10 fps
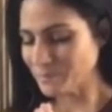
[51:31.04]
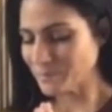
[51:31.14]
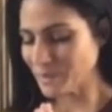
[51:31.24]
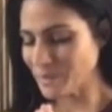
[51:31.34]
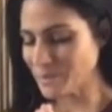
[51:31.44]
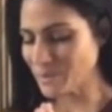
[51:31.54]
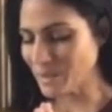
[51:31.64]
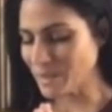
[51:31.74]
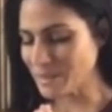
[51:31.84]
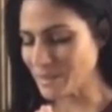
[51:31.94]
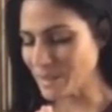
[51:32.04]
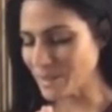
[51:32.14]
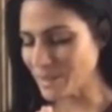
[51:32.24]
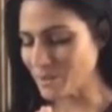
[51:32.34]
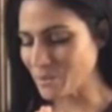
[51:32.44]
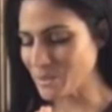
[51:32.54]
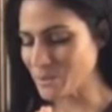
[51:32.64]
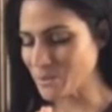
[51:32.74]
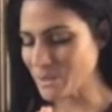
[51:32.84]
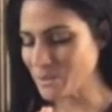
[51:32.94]
As we exhale, we
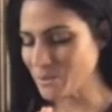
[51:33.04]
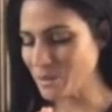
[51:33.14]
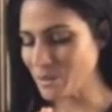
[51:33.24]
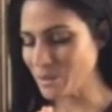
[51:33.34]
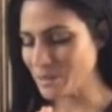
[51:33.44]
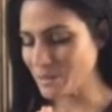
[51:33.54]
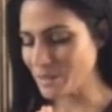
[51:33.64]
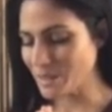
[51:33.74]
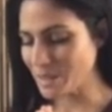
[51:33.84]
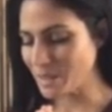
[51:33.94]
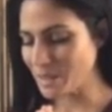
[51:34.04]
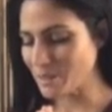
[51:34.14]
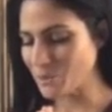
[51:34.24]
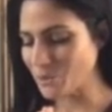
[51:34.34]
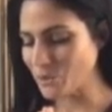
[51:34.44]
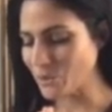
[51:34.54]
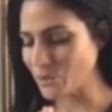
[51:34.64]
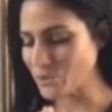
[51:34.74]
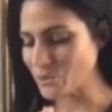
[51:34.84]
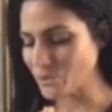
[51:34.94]
surrender with it anything that no
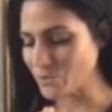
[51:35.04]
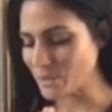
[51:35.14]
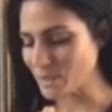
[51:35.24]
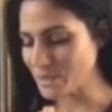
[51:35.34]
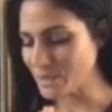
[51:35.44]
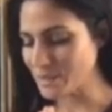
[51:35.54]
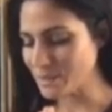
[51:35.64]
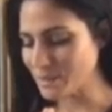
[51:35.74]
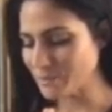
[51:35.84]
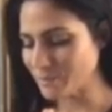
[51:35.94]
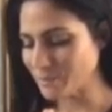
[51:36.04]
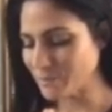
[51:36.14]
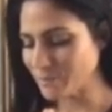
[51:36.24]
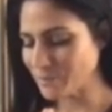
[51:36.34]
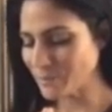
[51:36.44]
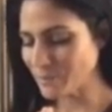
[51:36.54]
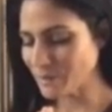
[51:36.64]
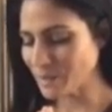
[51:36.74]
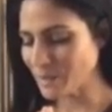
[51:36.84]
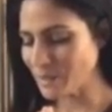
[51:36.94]
longer serves us,
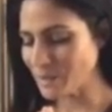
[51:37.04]
any